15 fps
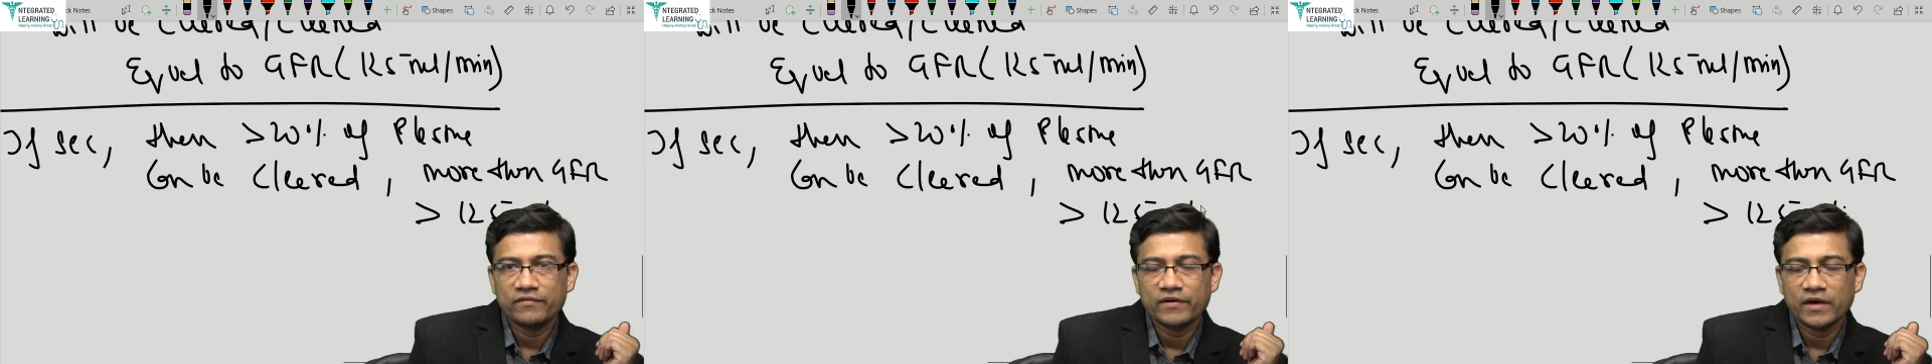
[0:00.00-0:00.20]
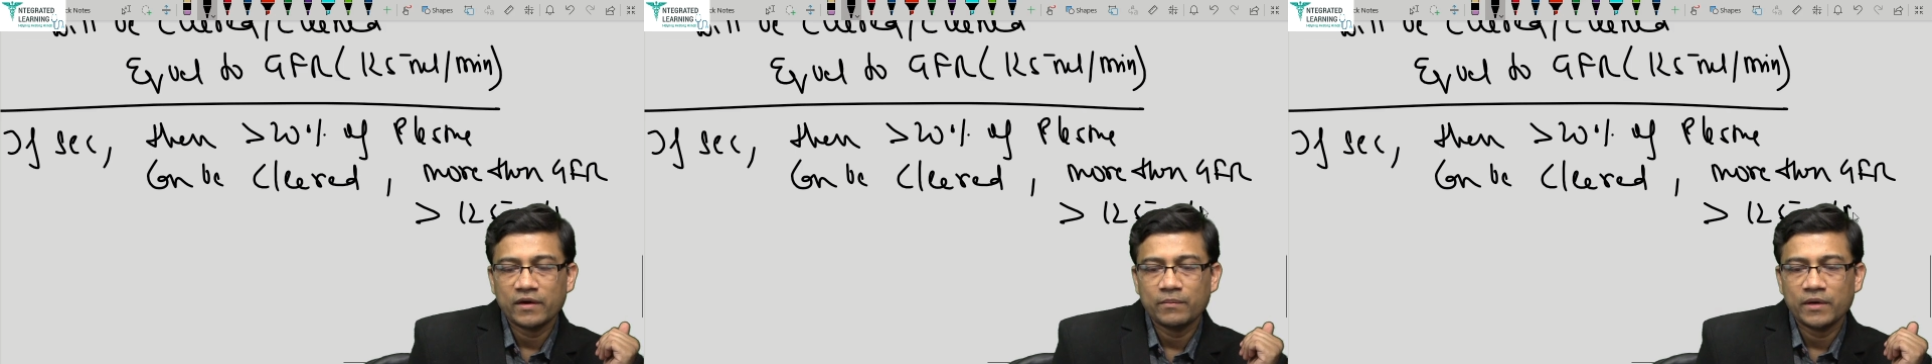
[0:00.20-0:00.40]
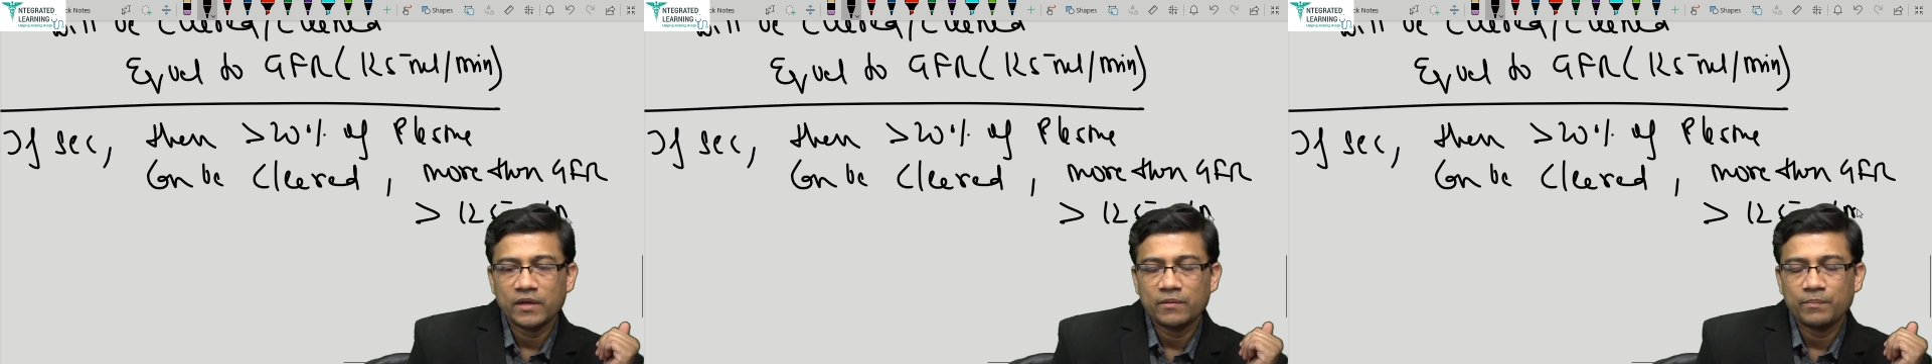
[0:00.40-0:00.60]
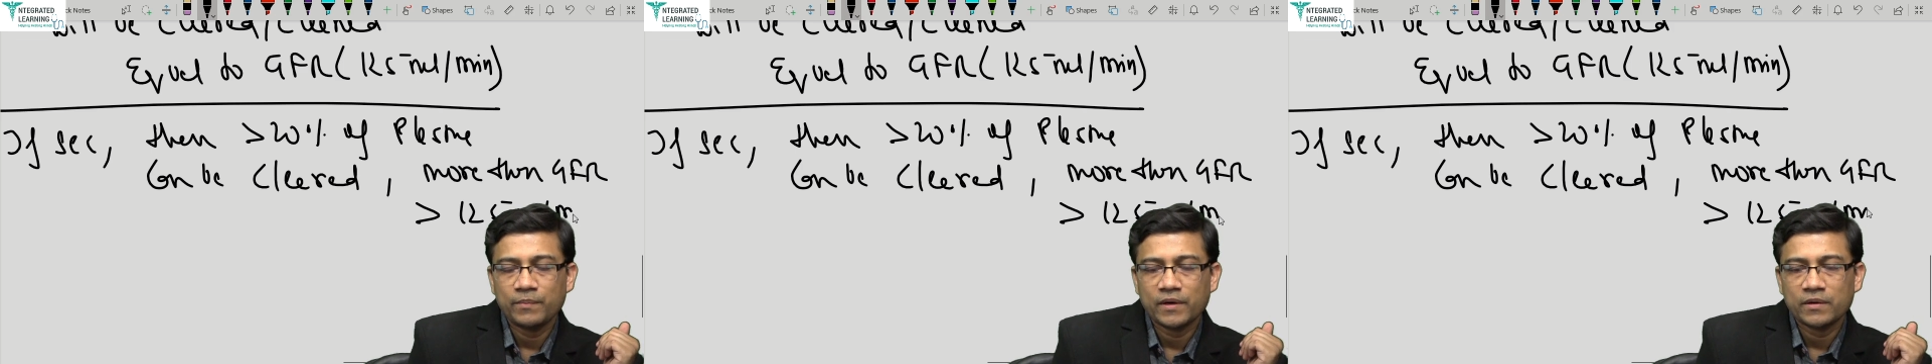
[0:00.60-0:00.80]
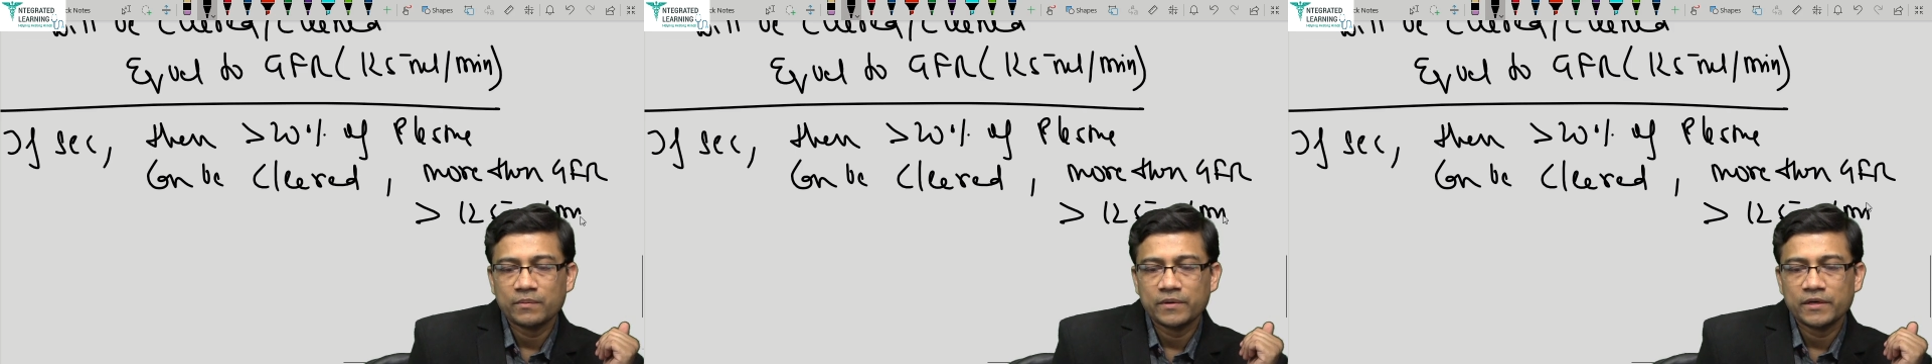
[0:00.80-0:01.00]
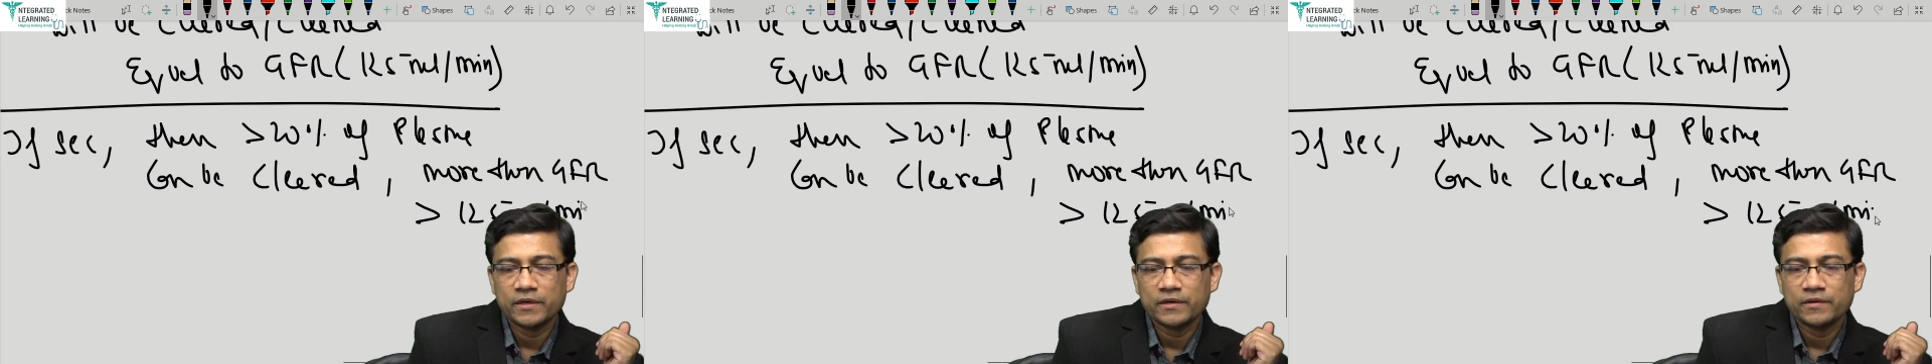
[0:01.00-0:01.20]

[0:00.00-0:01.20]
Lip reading: ml per minute.